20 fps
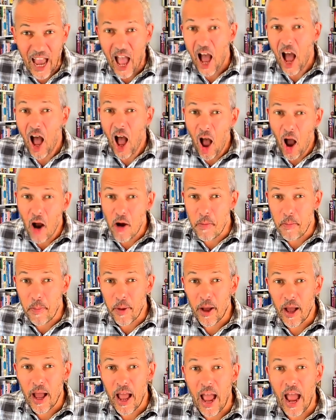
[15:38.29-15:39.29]
hope,
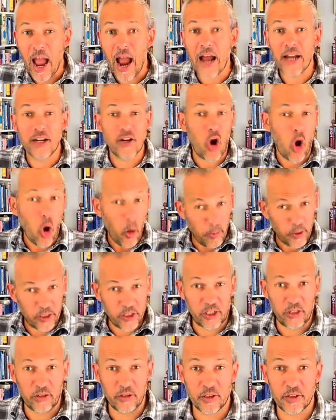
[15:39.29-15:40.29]
and
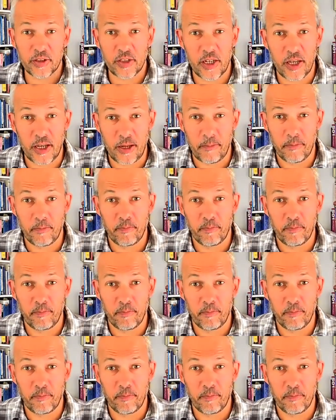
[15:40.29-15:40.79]
opportunity.